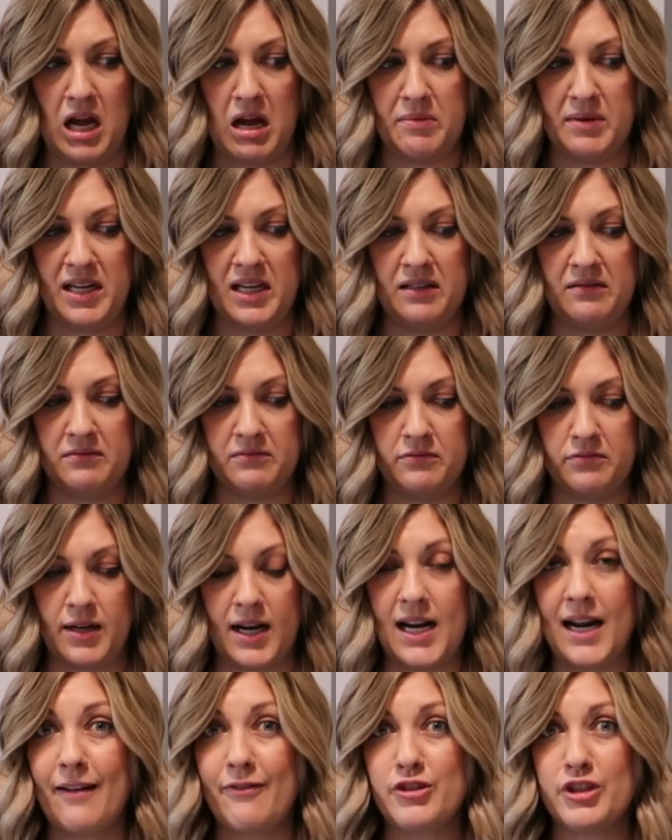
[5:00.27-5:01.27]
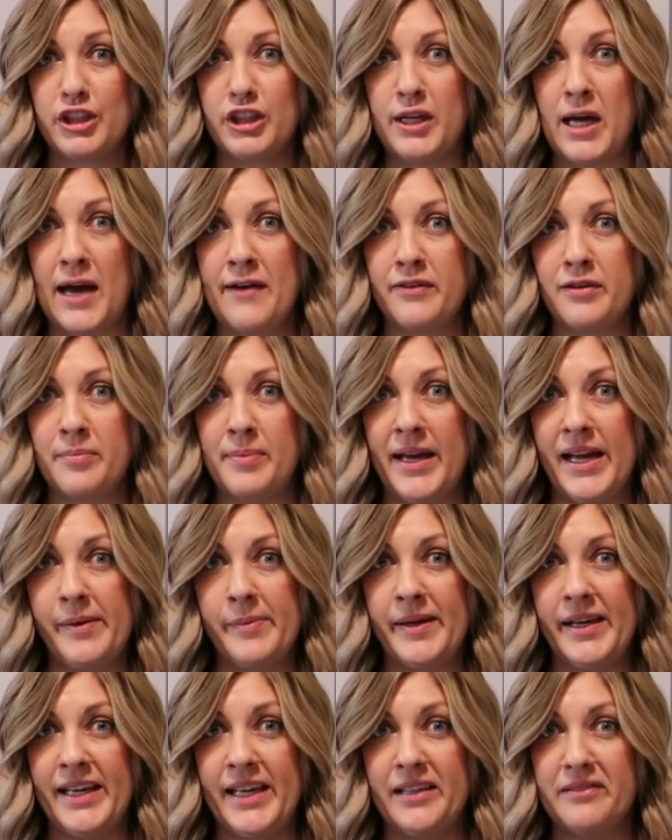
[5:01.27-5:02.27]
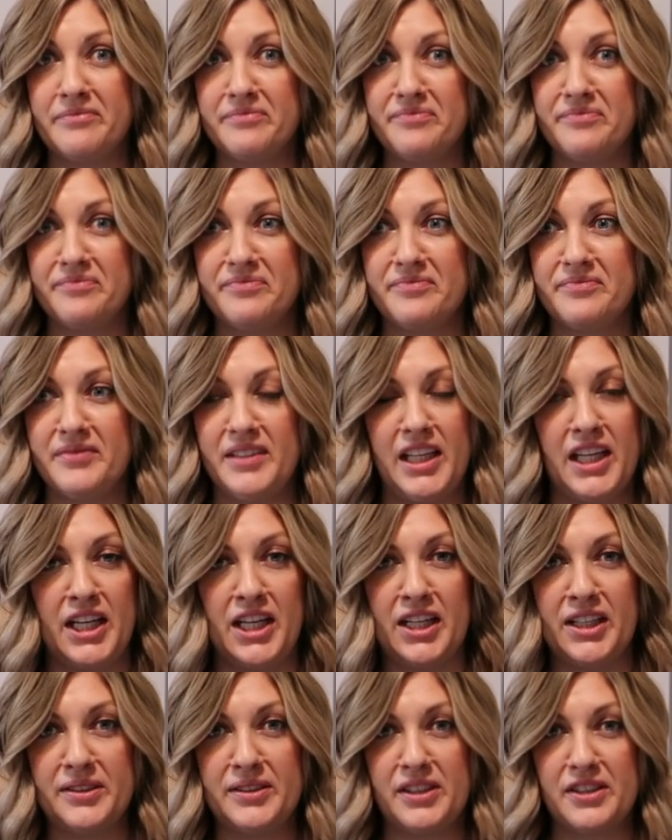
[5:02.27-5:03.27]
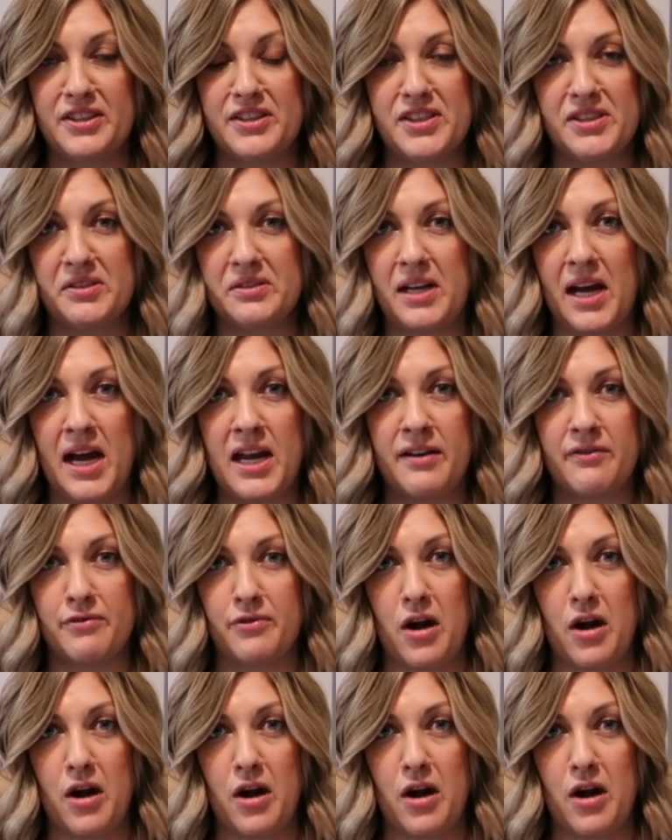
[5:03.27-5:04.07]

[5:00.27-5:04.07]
mean, right after you have a baby, you know, you're still kind of